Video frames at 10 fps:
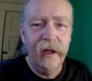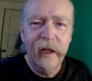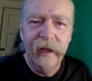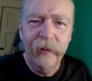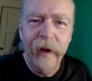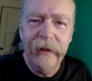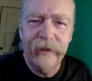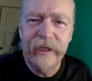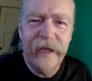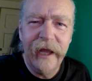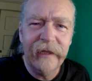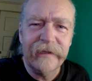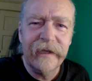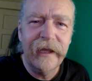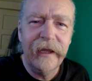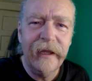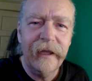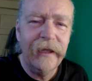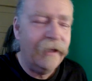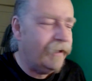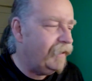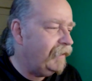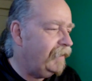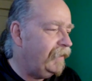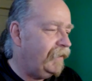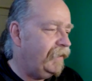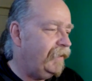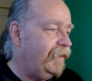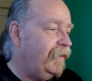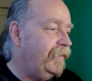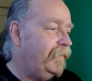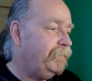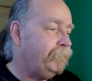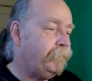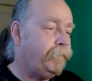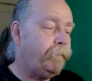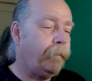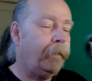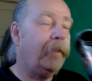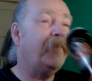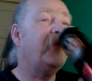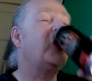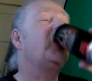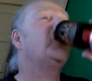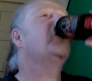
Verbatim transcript: He asked him for donations when the whole purpose of his video was to get views